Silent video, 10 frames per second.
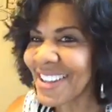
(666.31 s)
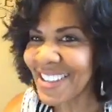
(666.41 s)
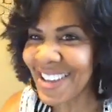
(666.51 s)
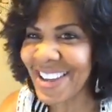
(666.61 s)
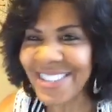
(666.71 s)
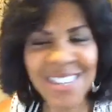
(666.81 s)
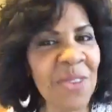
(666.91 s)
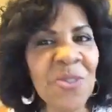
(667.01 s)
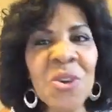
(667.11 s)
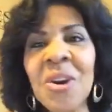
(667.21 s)
Yes,
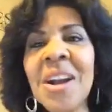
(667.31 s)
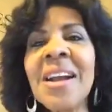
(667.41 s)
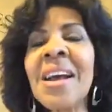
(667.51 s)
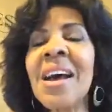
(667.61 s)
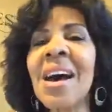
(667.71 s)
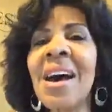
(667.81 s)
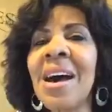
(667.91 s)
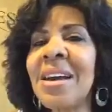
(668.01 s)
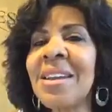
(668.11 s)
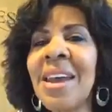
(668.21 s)
if you're
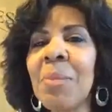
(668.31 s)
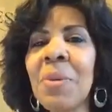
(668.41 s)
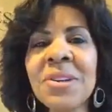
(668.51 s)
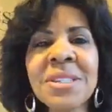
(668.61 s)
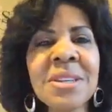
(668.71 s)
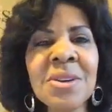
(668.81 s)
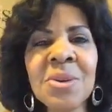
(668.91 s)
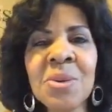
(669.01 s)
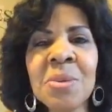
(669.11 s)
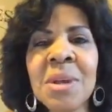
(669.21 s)
a person
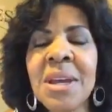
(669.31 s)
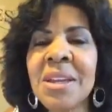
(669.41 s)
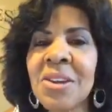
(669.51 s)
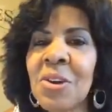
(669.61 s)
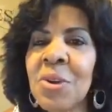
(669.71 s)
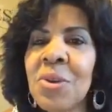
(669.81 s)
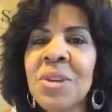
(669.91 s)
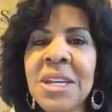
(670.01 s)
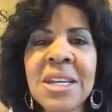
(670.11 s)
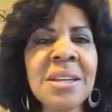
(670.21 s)
who, you
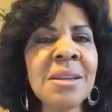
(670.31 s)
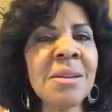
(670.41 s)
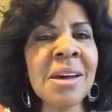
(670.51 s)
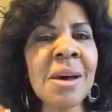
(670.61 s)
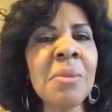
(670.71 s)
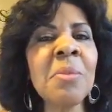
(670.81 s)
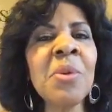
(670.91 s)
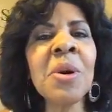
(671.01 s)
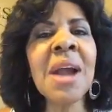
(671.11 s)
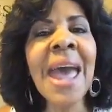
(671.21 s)
need
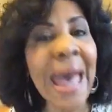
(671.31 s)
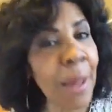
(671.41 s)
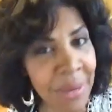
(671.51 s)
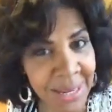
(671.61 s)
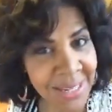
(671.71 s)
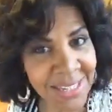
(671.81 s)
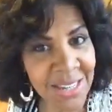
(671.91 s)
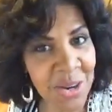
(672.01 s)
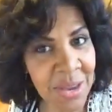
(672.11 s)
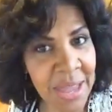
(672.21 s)
more happiness
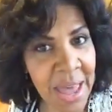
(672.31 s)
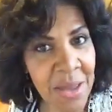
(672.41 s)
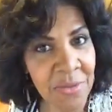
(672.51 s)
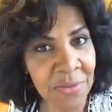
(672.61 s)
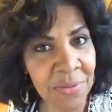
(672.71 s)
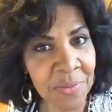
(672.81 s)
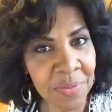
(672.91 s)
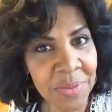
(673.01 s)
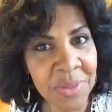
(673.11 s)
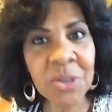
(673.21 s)
in your life,
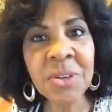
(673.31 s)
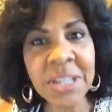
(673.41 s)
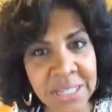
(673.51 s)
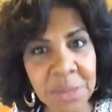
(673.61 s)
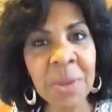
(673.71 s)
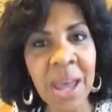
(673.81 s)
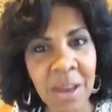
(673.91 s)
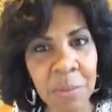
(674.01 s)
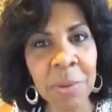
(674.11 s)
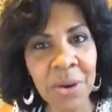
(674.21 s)
you need to
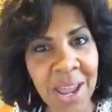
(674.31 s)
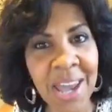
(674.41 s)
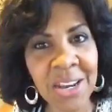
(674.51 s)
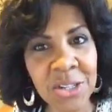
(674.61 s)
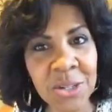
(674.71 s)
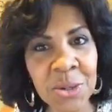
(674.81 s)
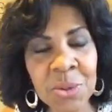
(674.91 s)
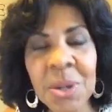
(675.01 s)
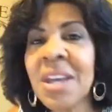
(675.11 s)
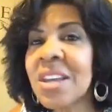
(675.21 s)
have a better
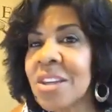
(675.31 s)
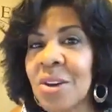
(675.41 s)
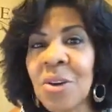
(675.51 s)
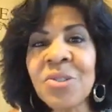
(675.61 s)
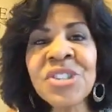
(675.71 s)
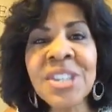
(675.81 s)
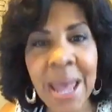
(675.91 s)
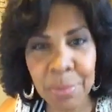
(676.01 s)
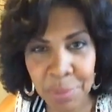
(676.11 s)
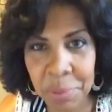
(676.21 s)
attitude. You don't
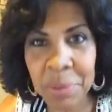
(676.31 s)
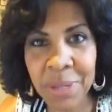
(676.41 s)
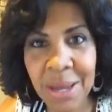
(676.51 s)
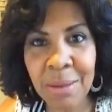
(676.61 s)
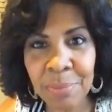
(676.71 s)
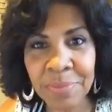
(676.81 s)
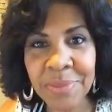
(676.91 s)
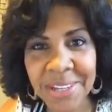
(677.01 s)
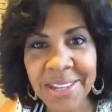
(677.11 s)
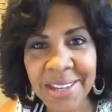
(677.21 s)
snap people up.
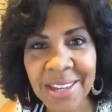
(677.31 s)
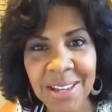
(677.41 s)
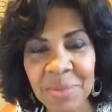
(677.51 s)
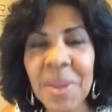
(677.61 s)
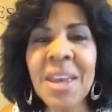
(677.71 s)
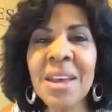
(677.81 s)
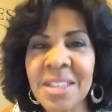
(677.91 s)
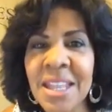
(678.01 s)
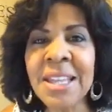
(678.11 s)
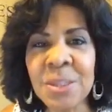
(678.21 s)

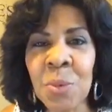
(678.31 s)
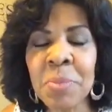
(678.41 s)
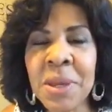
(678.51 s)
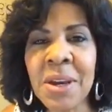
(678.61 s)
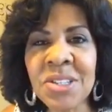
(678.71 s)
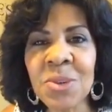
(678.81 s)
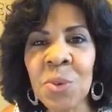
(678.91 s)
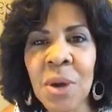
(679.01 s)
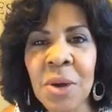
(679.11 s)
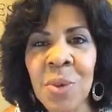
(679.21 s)
That's because you're
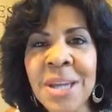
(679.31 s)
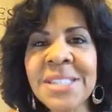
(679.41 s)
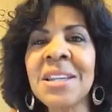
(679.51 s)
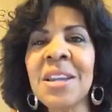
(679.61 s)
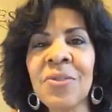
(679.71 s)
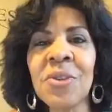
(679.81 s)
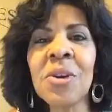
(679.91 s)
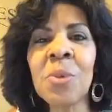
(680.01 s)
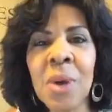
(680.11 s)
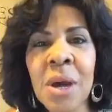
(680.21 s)
well rested. If
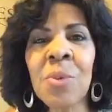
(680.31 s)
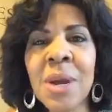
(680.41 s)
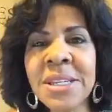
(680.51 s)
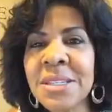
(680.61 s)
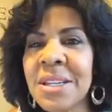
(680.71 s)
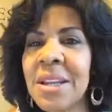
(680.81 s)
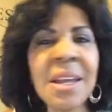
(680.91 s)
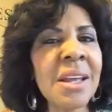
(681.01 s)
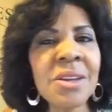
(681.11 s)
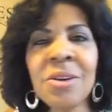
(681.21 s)
you're well rested,
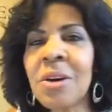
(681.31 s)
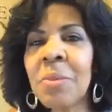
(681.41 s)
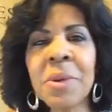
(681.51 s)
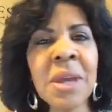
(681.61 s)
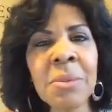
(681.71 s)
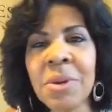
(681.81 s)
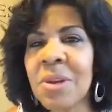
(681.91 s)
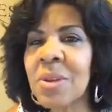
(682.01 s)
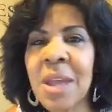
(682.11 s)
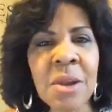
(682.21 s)
you're going to be able
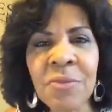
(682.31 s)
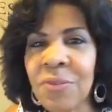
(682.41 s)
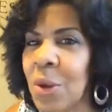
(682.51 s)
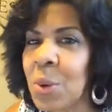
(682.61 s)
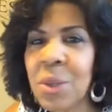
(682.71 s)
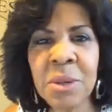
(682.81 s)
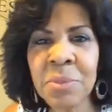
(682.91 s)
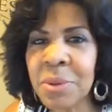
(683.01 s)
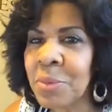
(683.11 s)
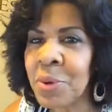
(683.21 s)
to kind of flow a little
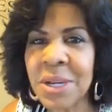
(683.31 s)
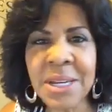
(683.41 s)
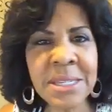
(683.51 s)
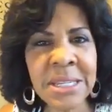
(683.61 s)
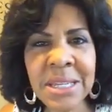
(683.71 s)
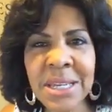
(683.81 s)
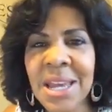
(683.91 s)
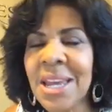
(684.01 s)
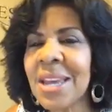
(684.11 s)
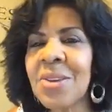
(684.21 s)
bit more easily.
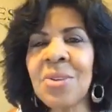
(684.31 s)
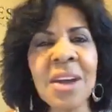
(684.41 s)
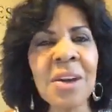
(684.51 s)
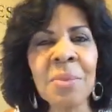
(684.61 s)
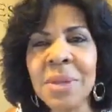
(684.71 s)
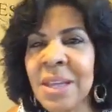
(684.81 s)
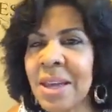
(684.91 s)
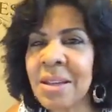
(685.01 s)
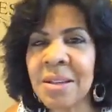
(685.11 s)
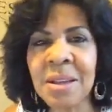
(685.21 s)
You're not going to be
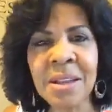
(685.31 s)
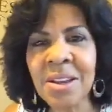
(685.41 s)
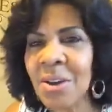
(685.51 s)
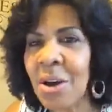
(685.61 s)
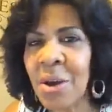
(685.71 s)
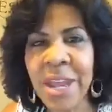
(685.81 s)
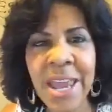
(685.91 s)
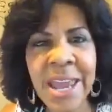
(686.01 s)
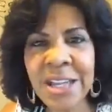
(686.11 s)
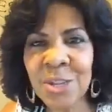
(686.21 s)
like, on
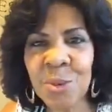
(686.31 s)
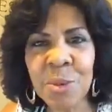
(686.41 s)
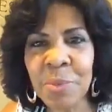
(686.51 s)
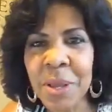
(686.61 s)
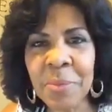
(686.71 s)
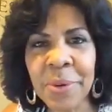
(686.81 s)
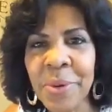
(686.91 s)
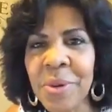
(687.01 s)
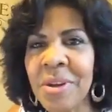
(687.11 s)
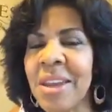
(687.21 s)
edge with
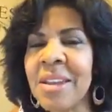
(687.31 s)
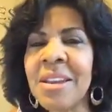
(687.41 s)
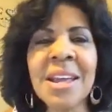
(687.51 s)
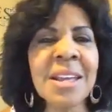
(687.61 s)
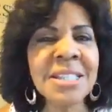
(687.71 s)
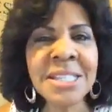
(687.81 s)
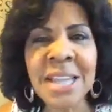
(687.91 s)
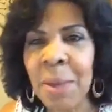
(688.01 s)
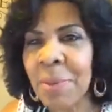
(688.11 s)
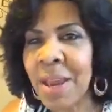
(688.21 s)
people and
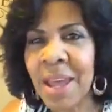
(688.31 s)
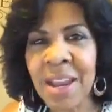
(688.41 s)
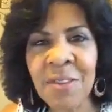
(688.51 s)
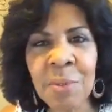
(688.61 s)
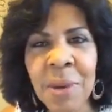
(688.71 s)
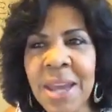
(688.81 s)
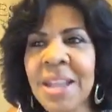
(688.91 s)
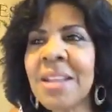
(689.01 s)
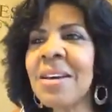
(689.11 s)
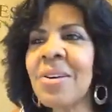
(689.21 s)
snapping at
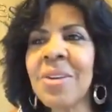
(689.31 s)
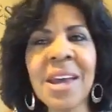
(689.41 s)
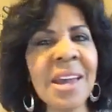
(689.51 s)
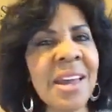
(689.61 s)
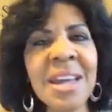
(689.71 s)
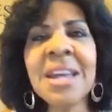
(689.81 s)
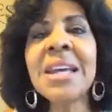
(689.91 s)
everybody. Okay?